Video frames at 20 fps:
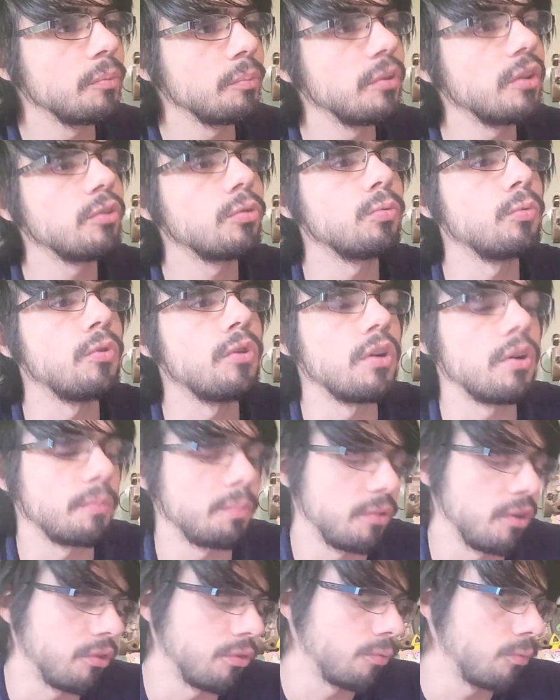
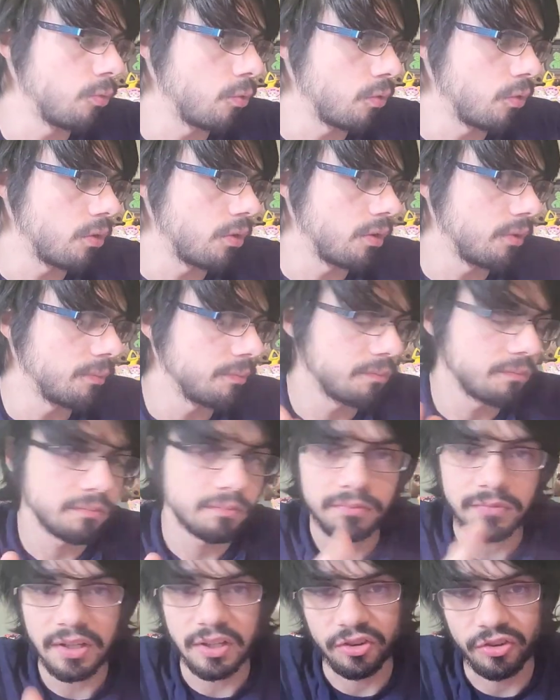PS1, PS4,
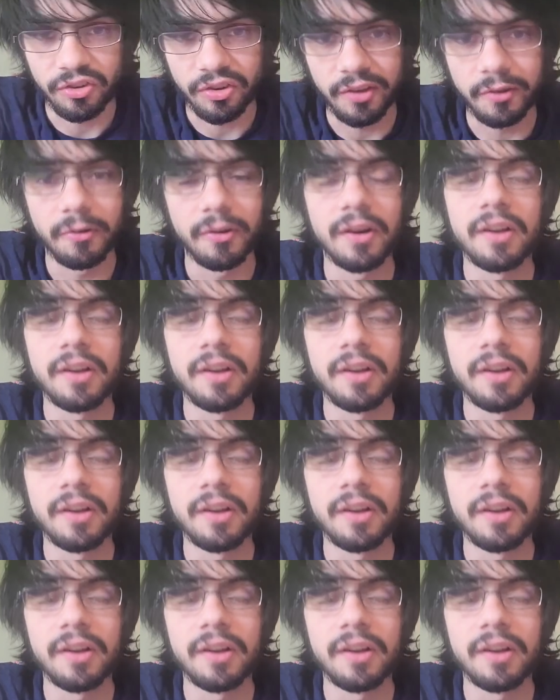etc.